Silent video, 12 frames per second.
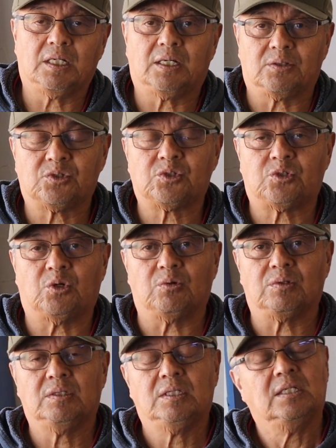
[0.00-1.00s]
lot of
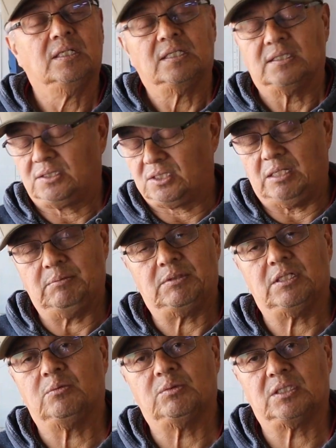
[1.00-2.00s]
stroke. Same
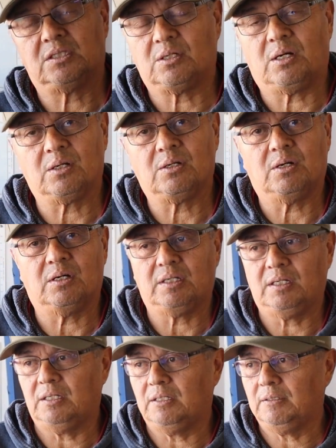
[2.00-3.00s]
thing with the doggone